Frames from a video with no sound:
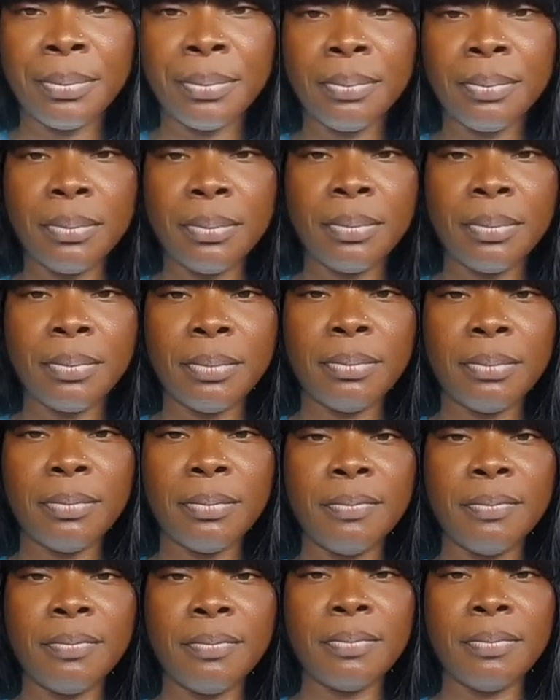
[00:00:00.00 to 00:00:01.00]

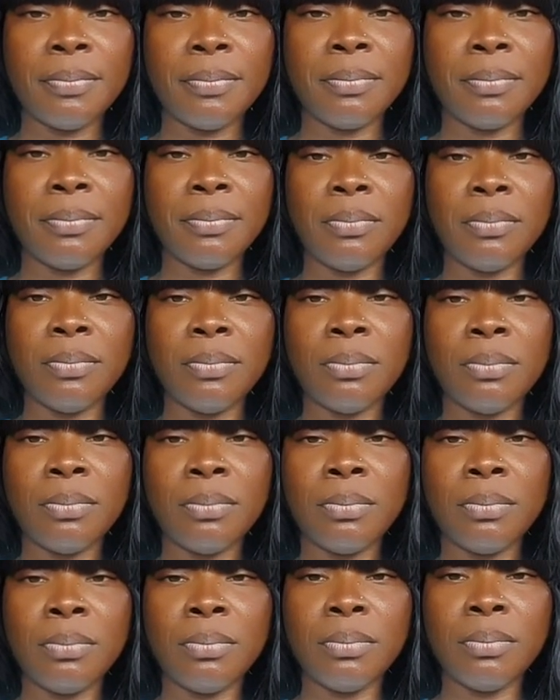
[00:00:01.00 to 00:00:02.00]

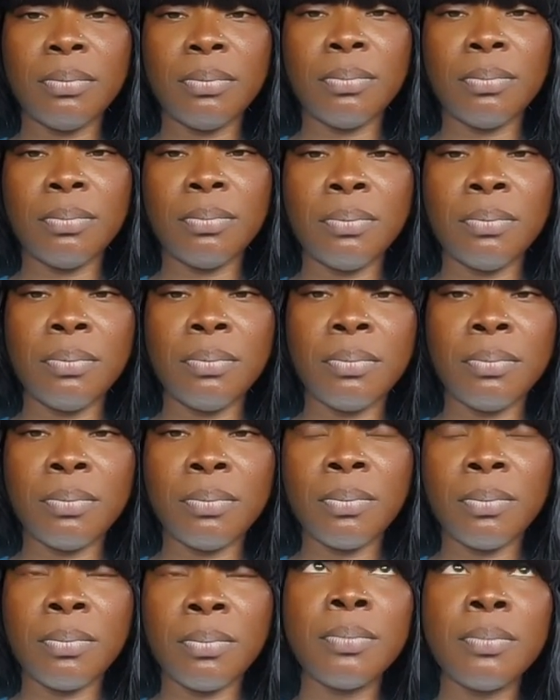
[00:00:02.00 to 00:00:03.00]

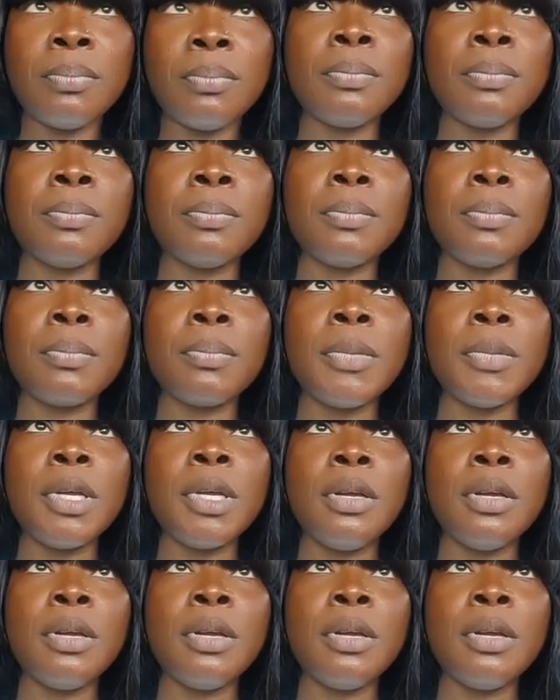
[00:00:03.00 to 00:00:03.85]
Nobody speaks.